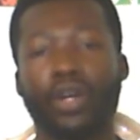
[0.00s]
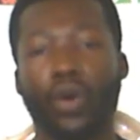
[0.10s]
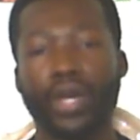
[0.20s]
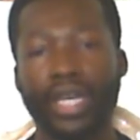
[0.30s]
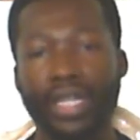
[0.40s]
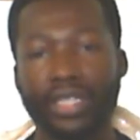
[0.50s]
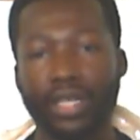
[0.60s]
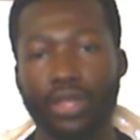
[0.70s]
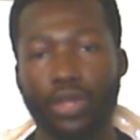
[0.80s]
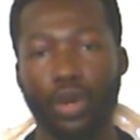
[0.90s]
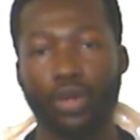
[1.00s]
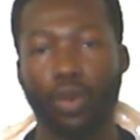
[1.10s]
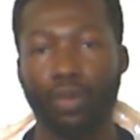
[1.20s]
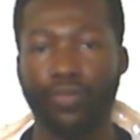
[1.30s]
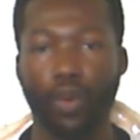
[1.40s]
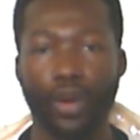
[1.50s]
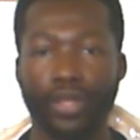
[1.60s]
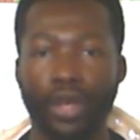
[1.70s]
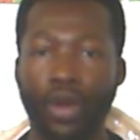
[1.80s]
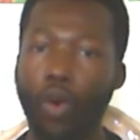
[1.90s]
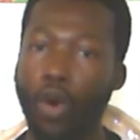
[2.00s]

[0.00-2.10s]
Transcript: going into the third or fourth,